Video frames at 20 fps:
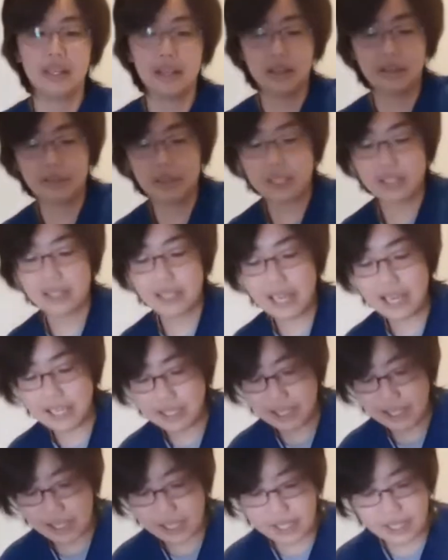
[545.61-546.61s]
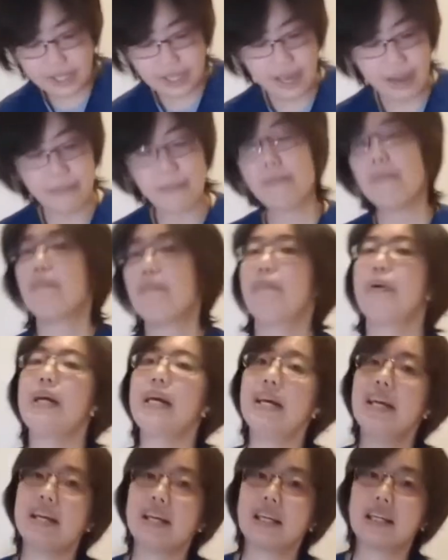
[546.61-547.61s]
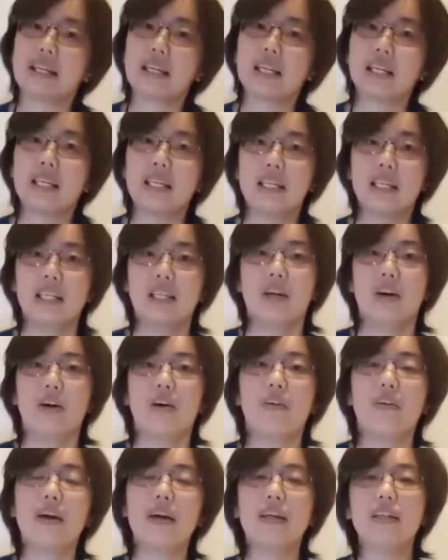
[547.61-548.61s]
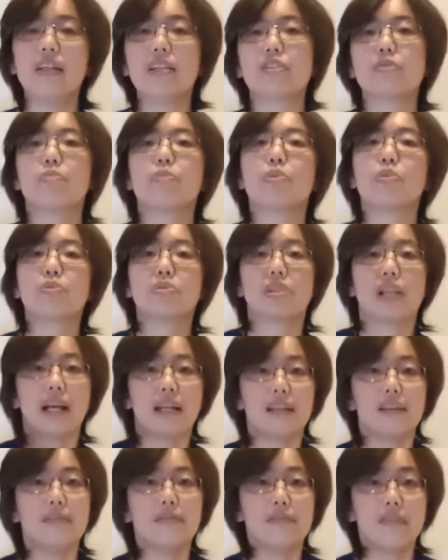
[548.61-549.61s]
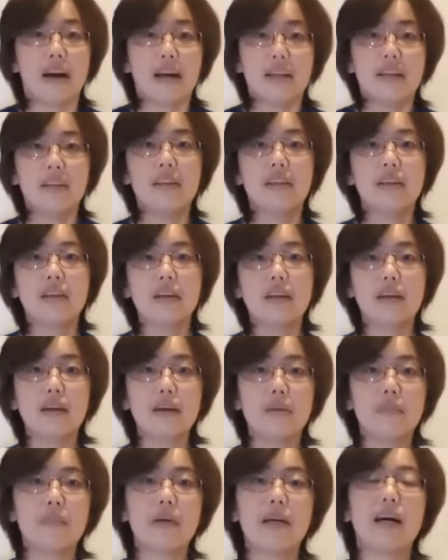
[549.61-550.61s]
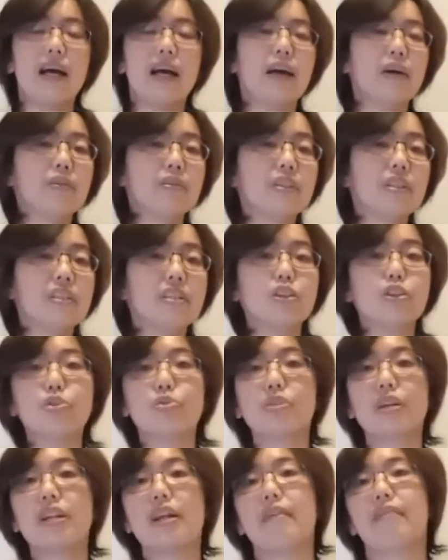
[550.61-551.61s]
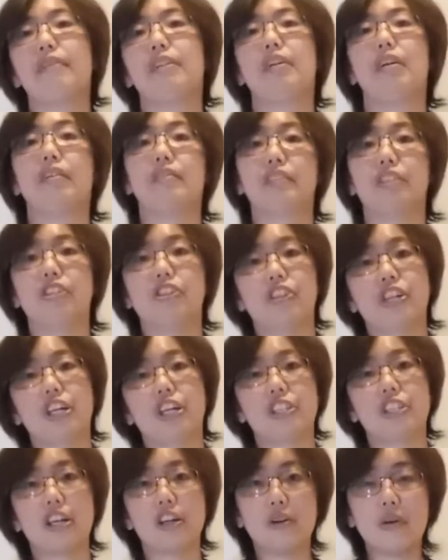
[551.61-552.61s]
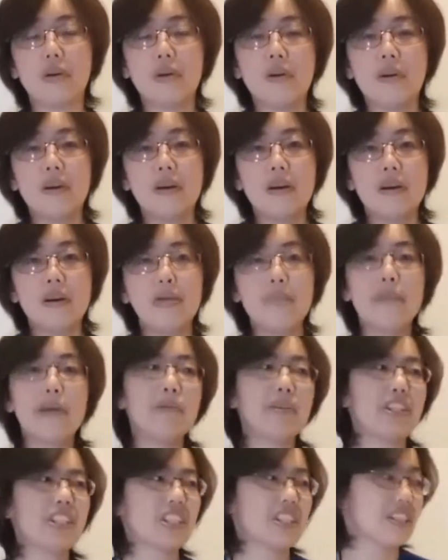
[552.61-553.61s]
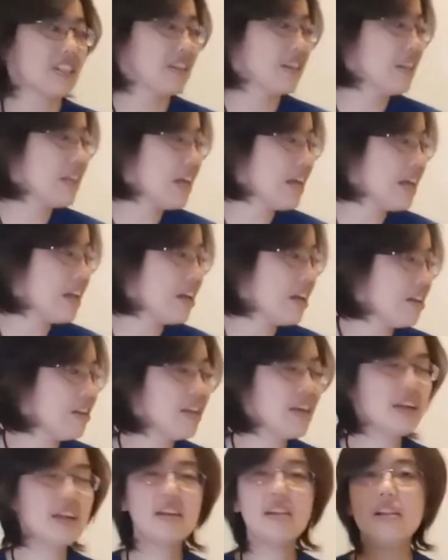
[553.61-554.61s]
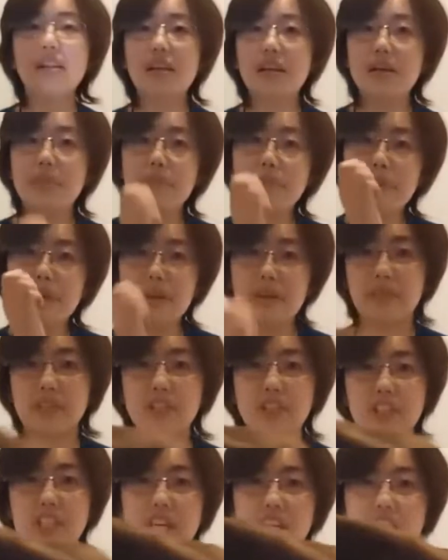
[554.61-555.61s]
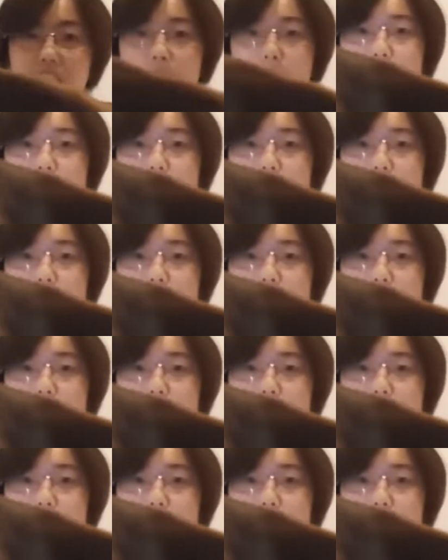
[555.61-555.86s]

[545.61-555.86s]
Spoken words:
If it's nice, clean, and pink, all right, it's most likely fine. A healthy ear shouldn't have a lot of discharge at all. Maybe just a little bit of discharge.